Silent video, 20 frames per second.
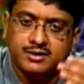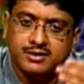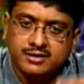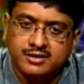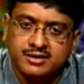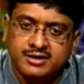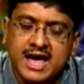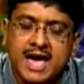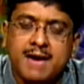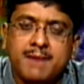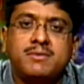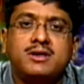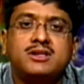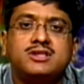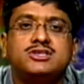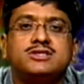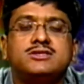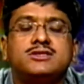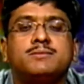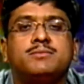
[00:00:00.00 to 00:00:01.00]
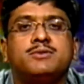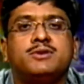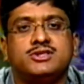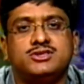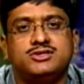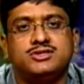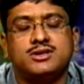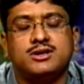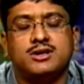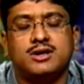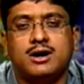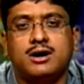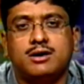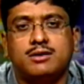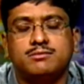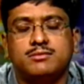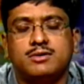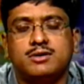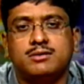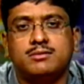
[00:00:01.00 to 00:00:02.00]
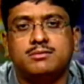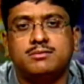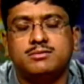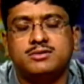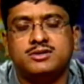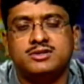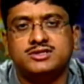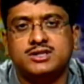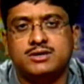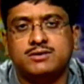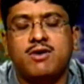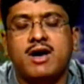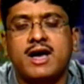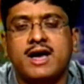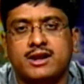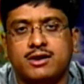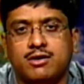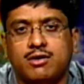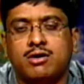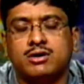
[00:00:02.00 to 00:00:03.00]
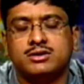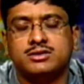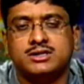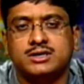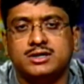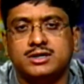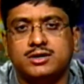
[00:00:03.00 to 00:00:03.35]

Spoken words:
damage in the bridge, reservoir or the